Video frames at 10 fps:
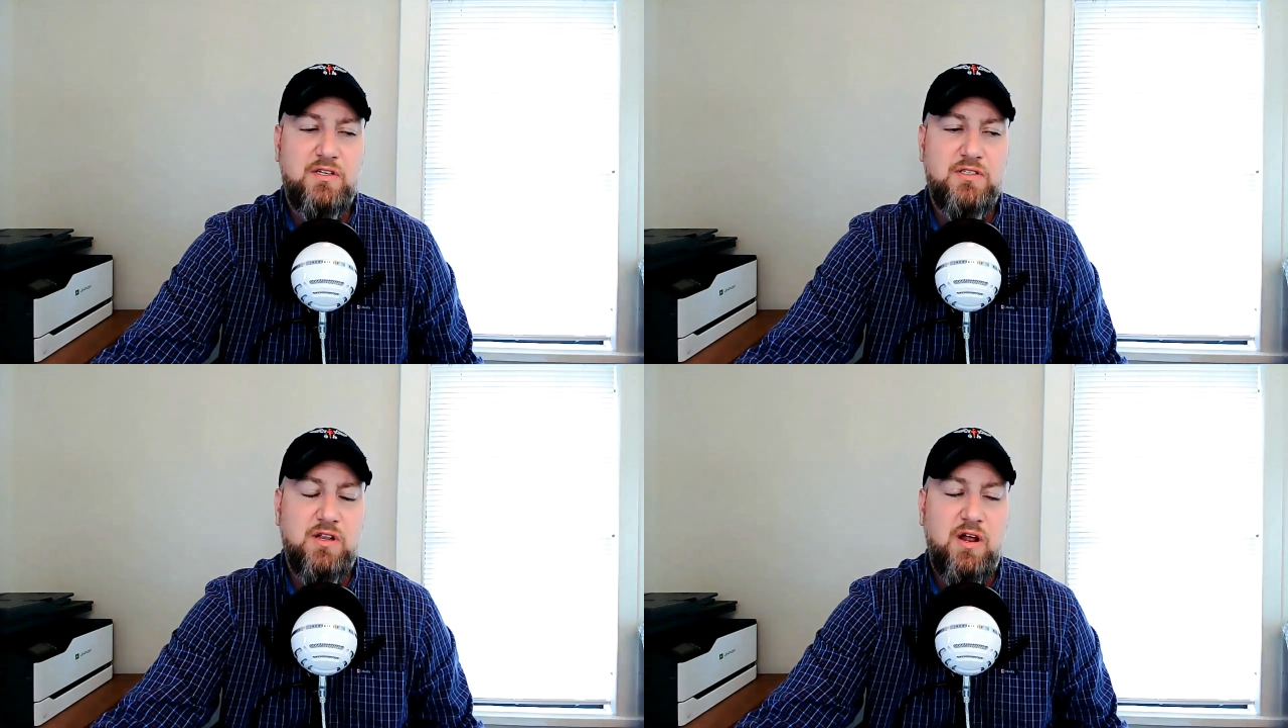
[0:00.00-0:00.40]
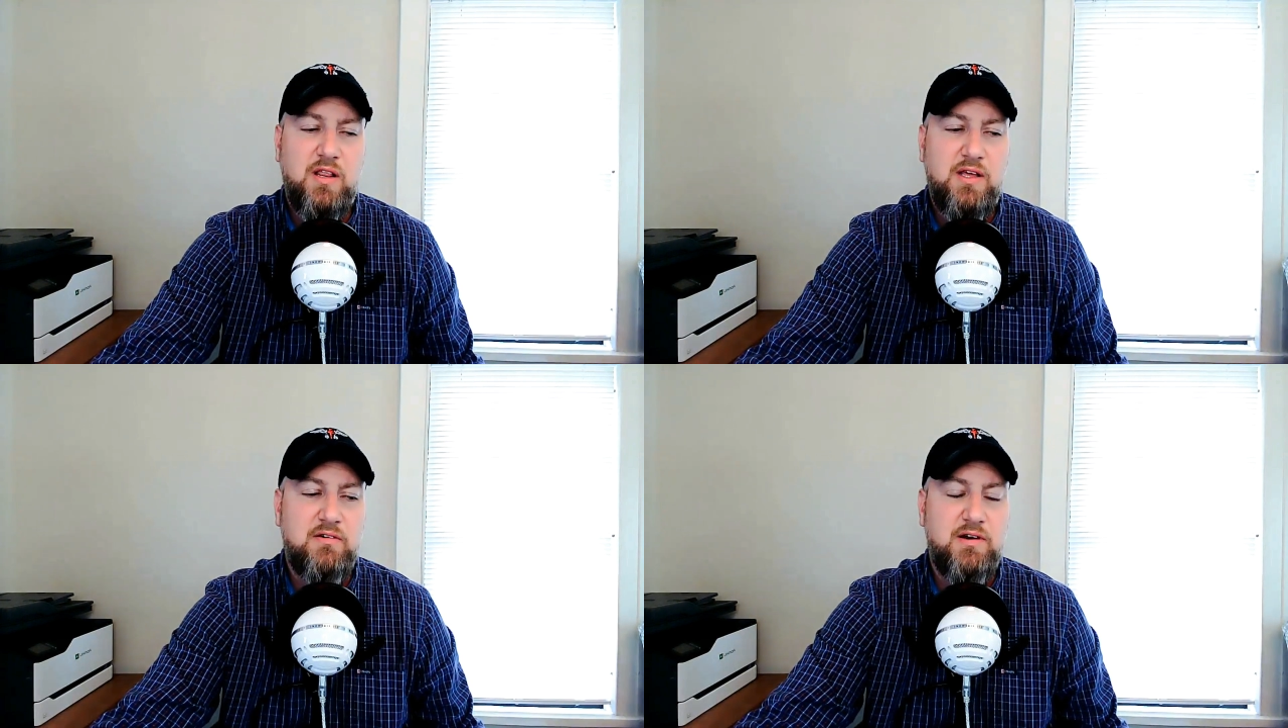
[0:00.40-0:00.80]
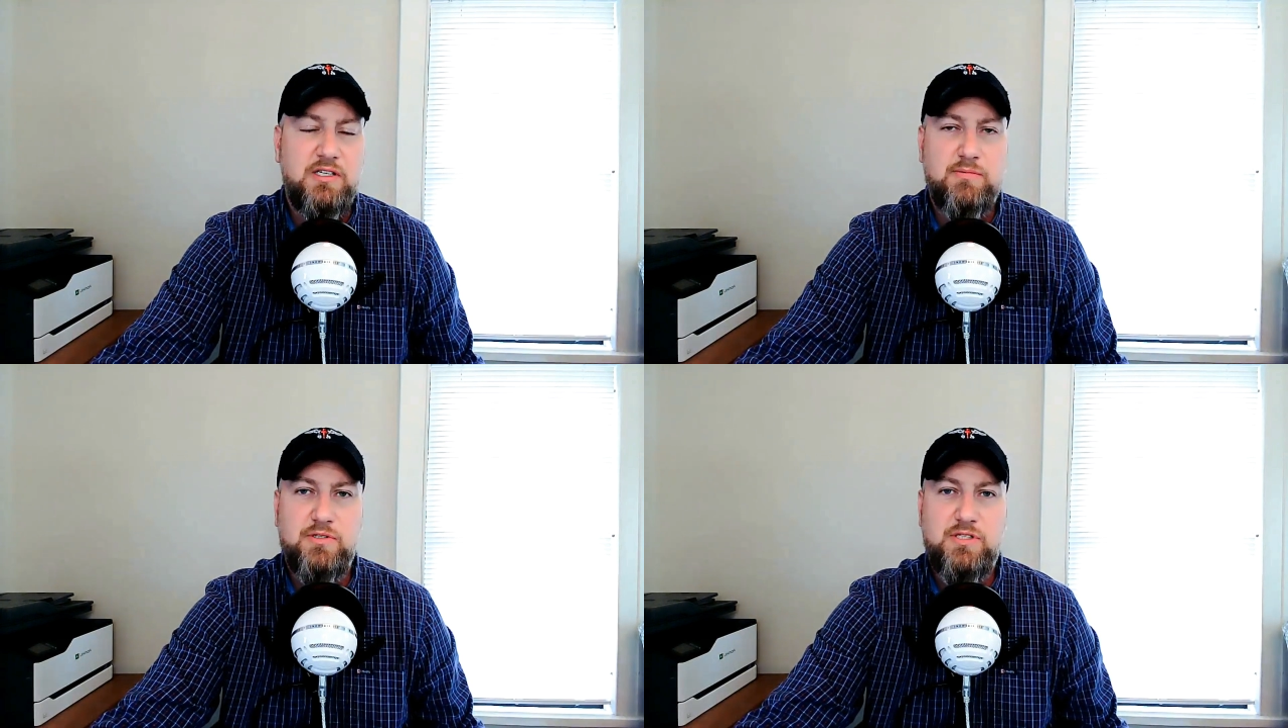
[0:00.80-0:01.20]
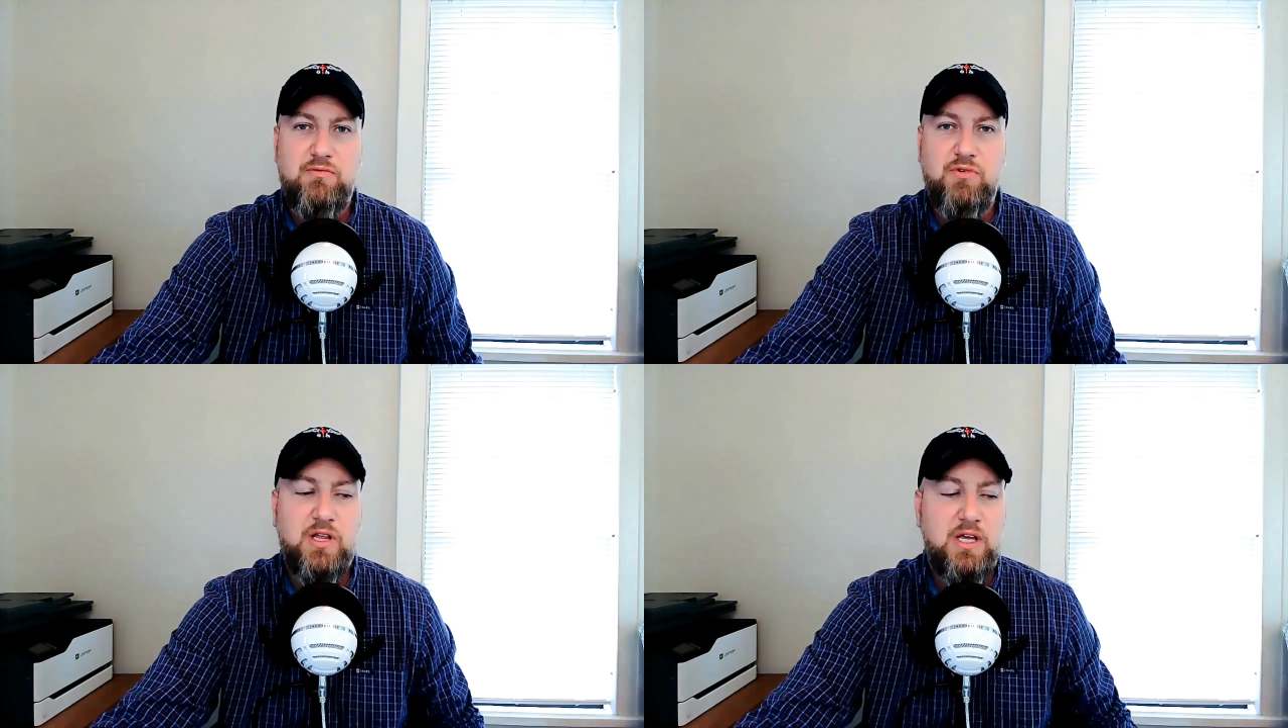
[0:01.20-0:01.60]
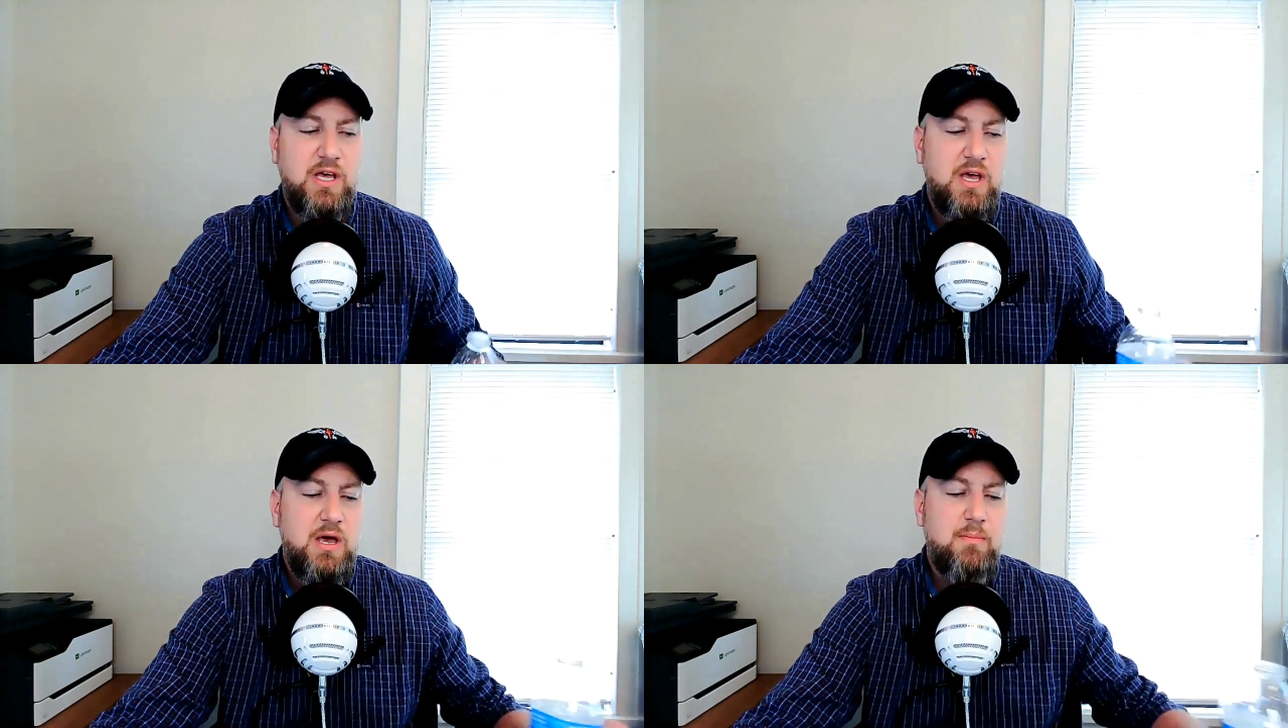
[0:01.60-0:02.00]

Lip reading: Because a lot of the other experts, they really